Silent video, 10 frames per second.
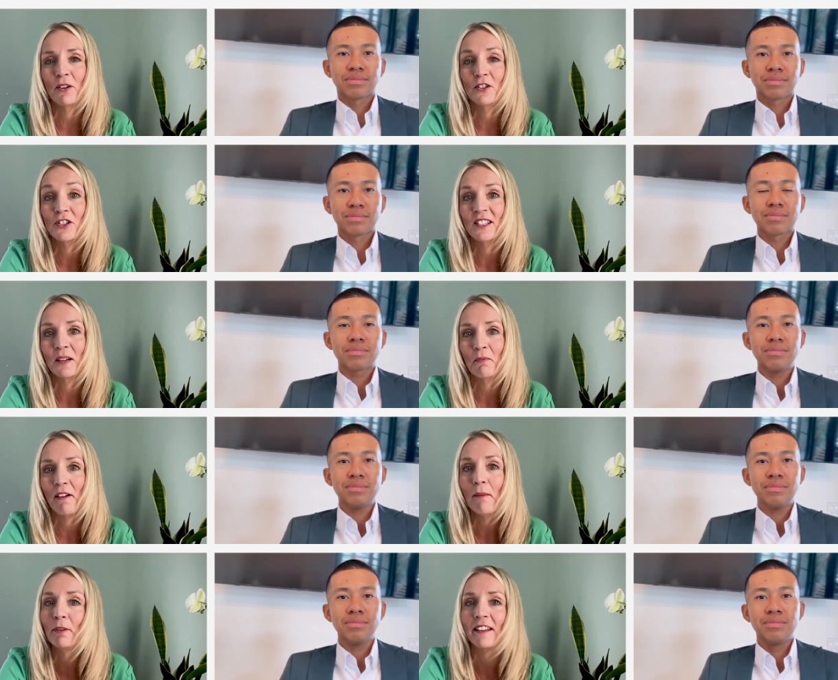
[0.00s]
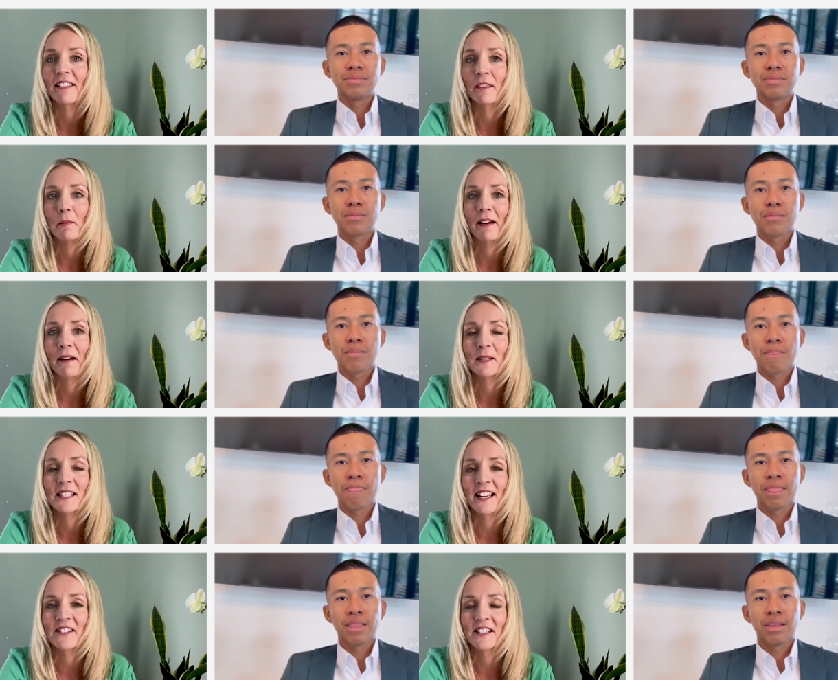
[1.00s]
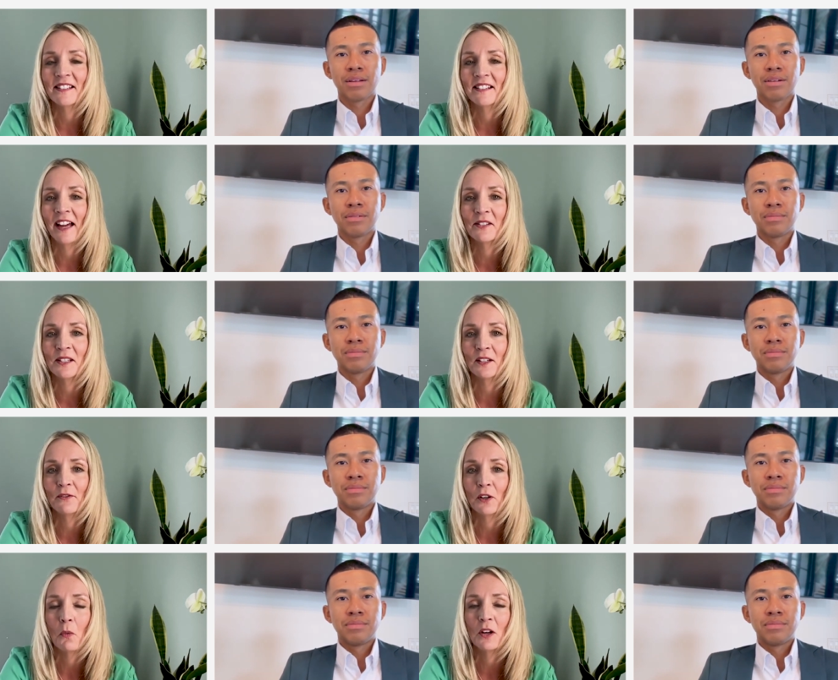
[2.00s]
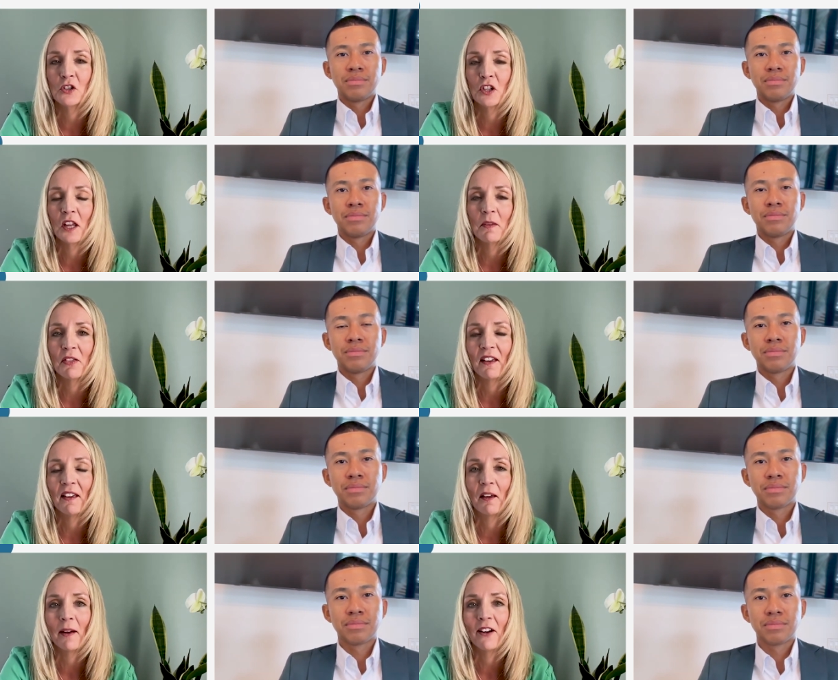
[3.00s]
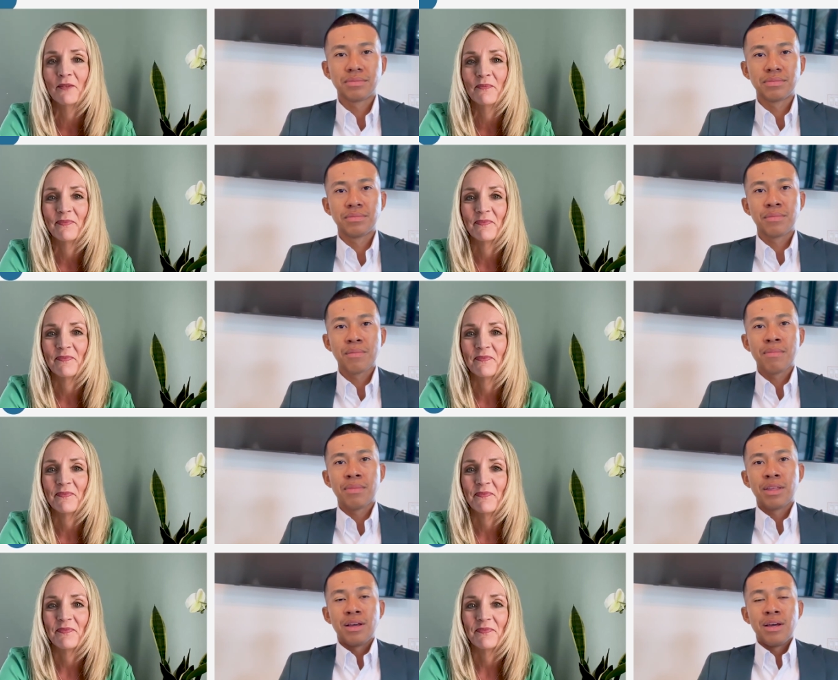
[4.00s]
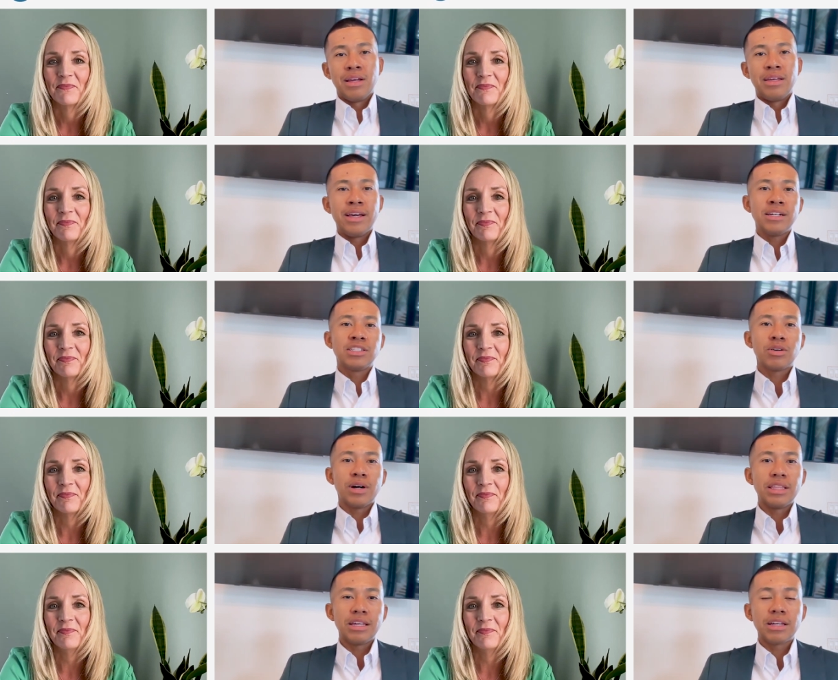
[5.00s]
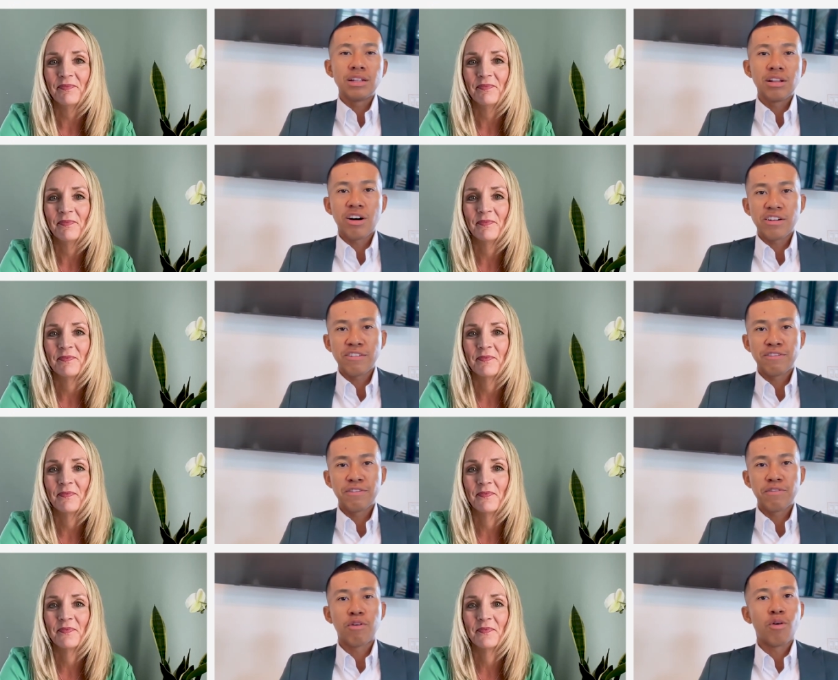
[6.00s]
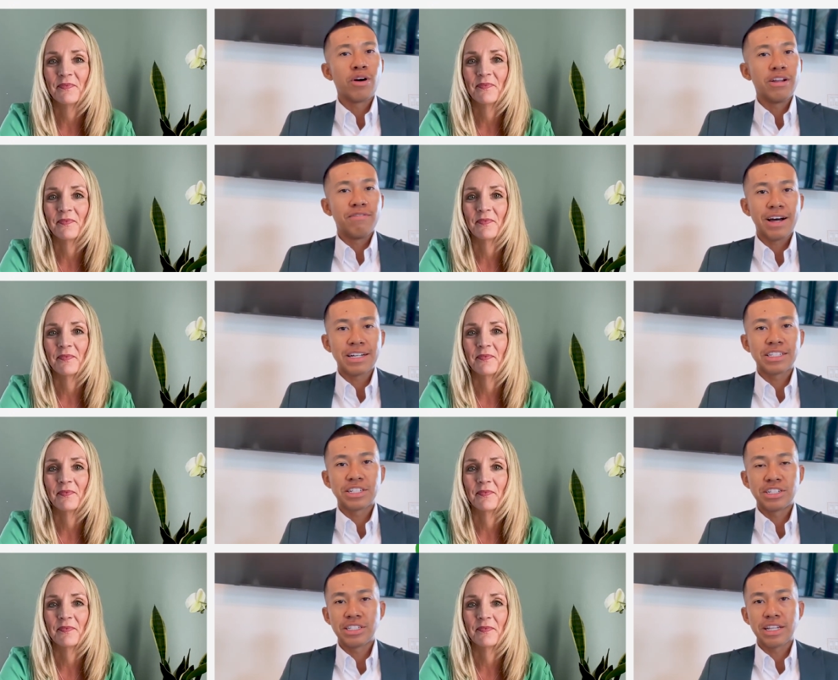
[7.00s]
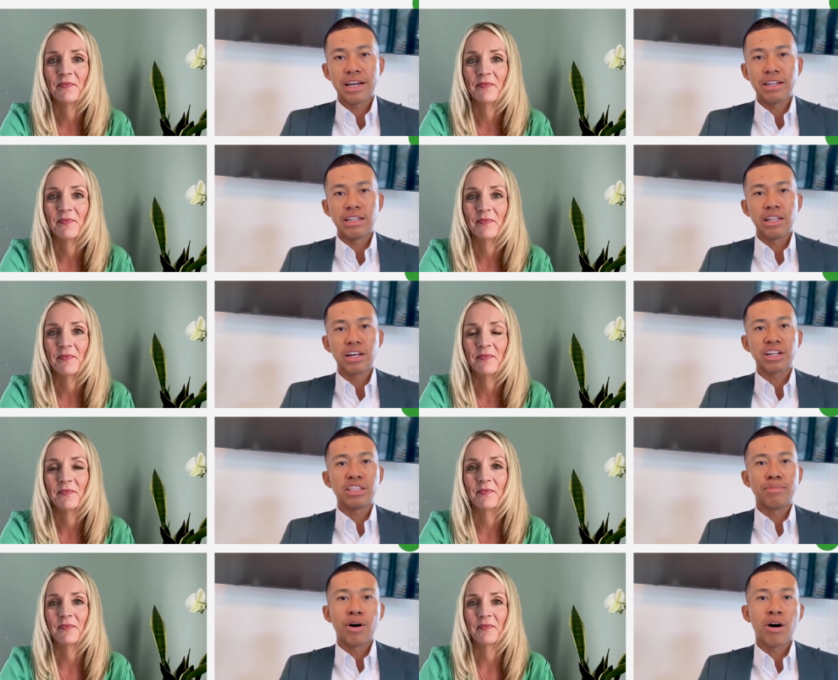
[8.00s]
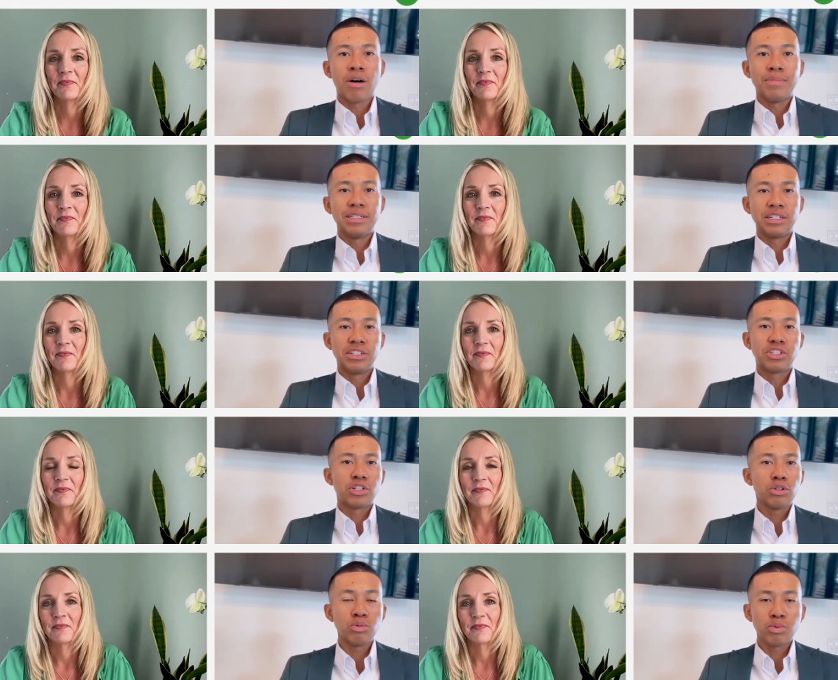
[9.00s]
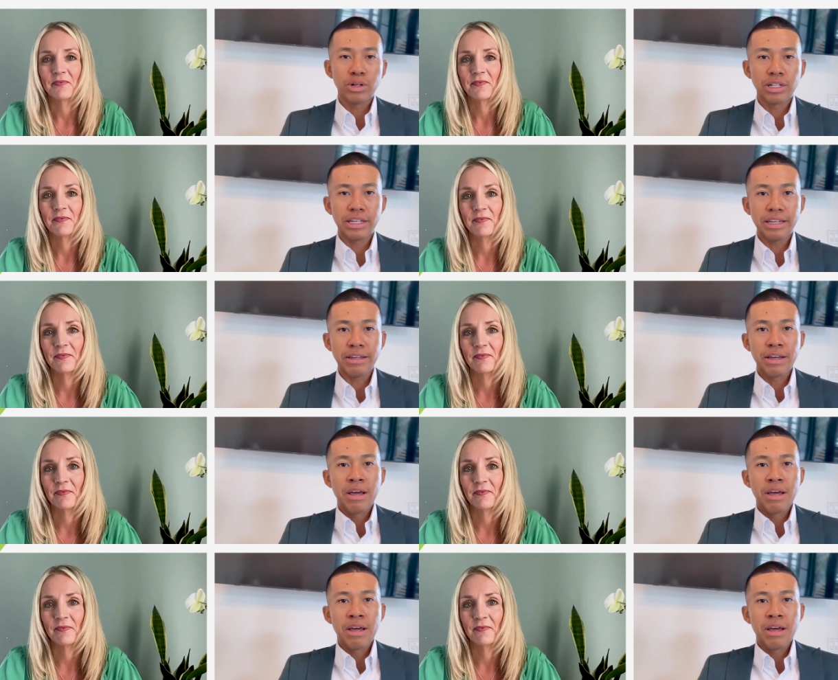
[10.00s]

Speaker 1: purchasing property in the Bahamas? How's it how's it different, and what should they be thinking about?
Speaker 2: Yeah, so I think a lot of foreign investors that look at the Bahamas, there's two really